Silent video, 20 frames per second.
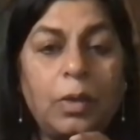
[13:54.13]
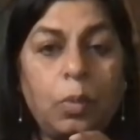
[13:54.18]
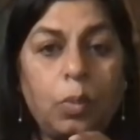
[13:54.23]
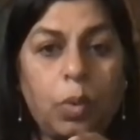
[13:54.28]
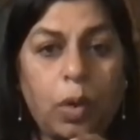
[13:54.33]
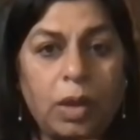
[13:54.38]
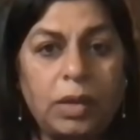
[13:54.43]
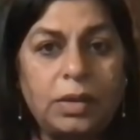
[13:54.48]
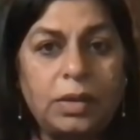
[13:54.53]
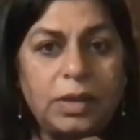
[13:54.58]

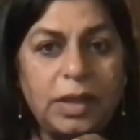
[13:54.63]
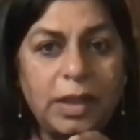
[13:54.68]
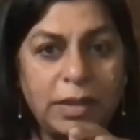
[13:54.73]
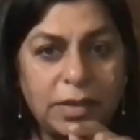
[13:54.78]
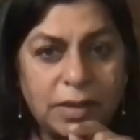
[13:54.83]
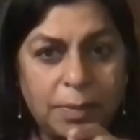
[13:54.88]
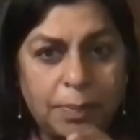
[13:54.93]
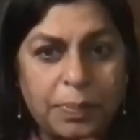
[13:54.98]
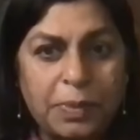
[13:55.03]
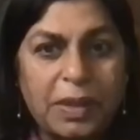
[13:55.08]
What
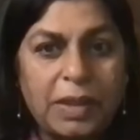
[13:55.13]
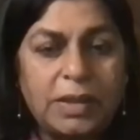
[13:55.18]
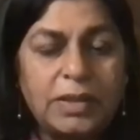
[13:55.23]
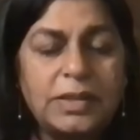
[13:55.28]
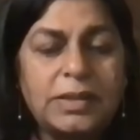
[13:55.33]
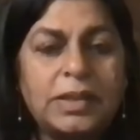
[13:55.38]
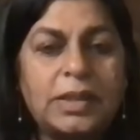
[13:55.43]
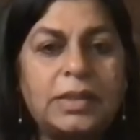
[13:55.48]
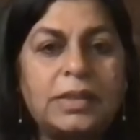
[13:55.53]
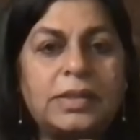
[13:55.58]
it
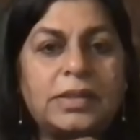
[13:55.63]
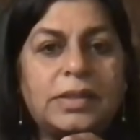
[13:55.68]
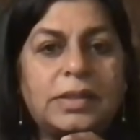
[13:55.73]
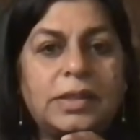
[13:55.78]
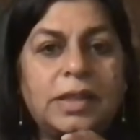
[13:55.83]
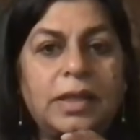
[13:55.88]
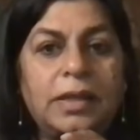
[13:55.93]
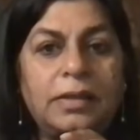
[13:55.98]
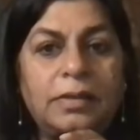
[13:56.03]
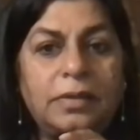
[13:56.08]
appears
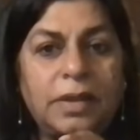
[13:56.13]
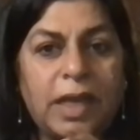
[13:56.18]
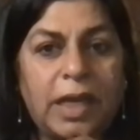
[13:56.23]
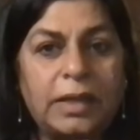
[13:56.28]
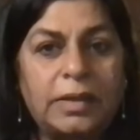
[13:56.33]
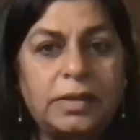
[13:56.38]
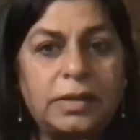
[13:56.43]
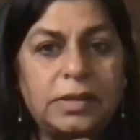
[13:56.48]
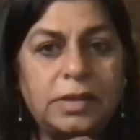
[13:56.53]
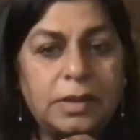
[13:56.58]
is
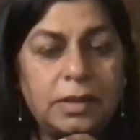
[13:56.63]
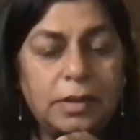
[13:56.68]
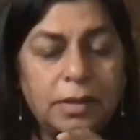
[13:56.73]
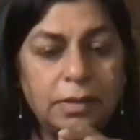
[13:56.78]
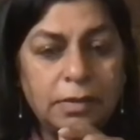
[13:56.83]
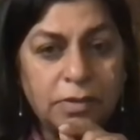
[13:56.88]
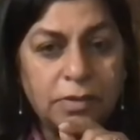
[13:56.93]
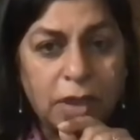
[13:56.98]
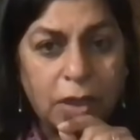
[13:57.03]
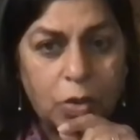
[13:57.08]
that
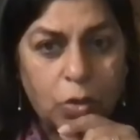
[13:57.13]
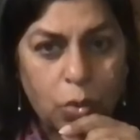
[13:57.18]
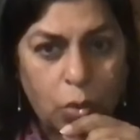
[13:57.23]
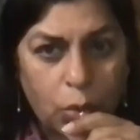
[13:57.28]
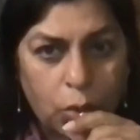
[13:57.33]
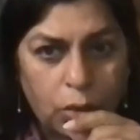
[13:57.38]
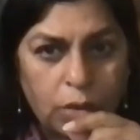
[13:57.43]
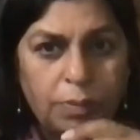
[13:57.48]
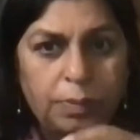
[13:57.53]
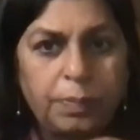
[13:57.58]
the
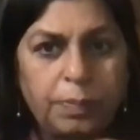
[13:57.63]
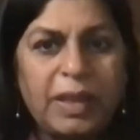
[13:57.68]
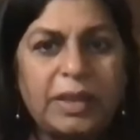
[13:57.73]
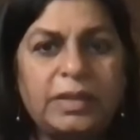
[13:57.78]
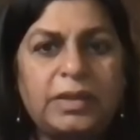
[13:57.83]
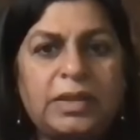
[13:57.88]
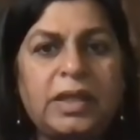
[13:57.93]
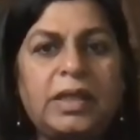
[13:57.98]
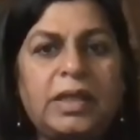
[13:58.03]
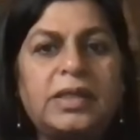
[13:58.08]
court
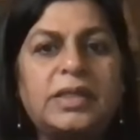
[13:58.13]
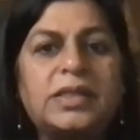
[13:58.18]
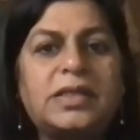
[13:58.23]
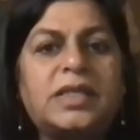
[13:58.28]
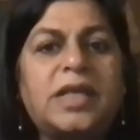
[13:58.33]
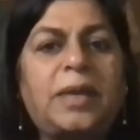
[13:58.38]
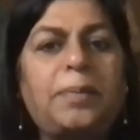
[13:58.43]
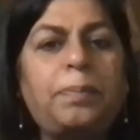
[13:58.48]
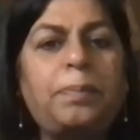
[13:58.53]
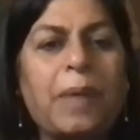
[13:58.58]
made this,
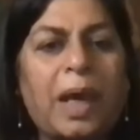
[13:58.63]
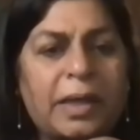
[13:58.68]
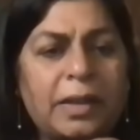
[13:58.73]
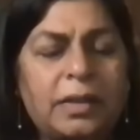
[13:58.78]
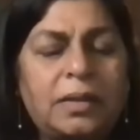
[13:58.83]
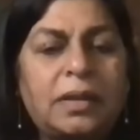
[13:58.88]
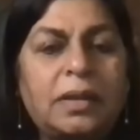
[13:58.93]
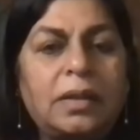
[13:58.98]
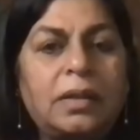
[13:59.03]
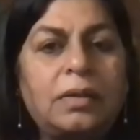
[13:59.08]
that
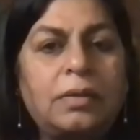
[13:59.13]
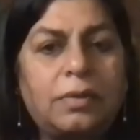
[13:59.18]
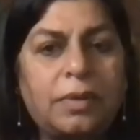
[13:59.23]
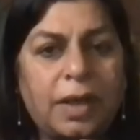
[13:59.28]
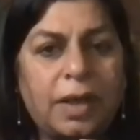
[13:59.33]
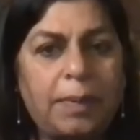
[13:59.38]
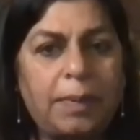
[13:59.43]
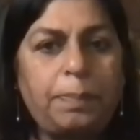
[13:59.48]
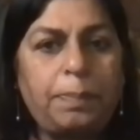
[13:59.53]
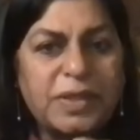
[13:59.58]
marital
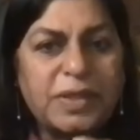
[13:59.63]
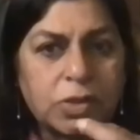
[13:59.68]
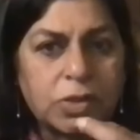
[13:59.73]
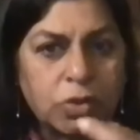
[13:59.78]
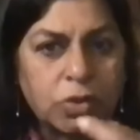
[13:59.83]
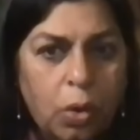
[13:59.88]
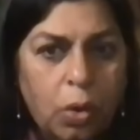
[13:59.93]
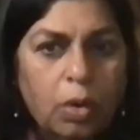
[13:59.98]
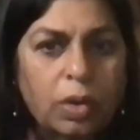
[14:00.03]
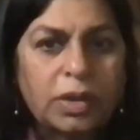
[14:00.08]
rape is
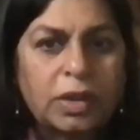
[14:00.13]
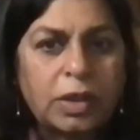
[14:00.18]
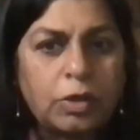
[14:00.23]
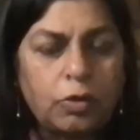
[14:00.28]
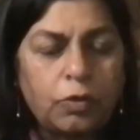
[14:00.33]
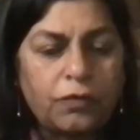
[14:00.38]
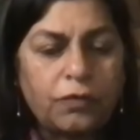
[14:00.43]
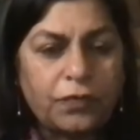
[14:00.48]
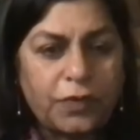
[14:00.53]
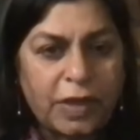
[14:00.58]
not an
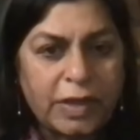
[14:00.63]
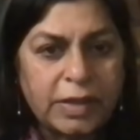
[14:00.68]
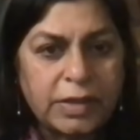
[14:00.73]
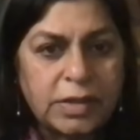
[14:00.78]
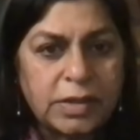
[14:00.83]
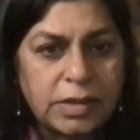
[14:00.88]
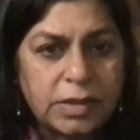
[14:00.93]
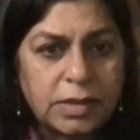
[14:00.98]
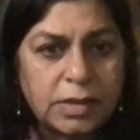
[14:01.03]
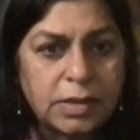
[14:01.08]

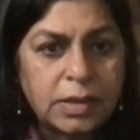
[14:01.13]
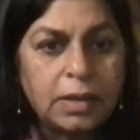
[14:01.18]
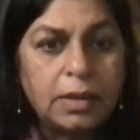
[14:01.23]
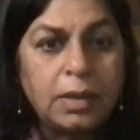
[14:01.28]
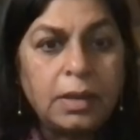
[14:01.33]
offense.